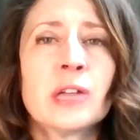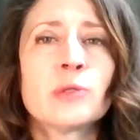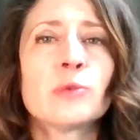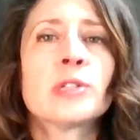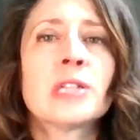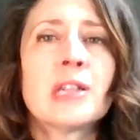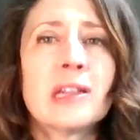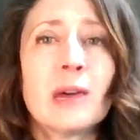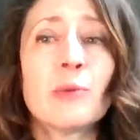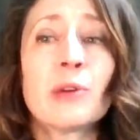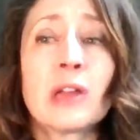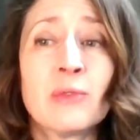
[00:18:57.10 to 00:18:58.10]
routine
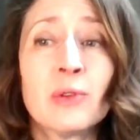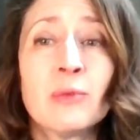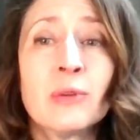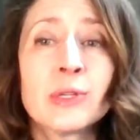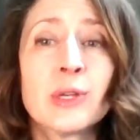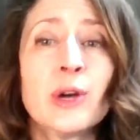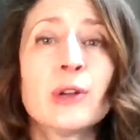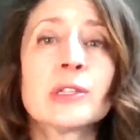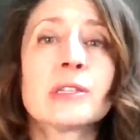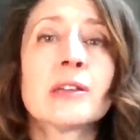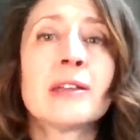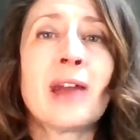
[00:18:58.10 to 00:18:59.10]
that will give you
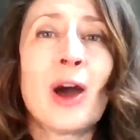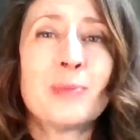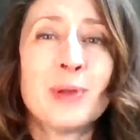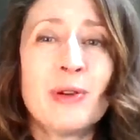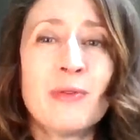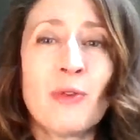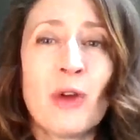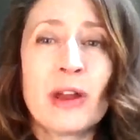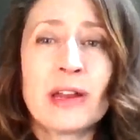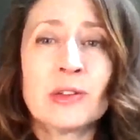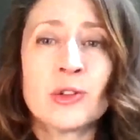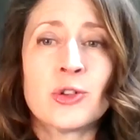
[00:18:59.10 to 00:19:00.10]
results and help you avoid
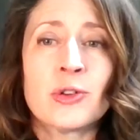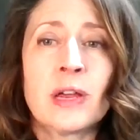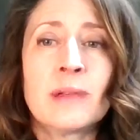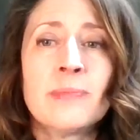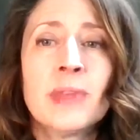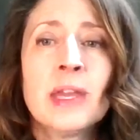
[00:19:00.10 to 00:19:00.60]
injury.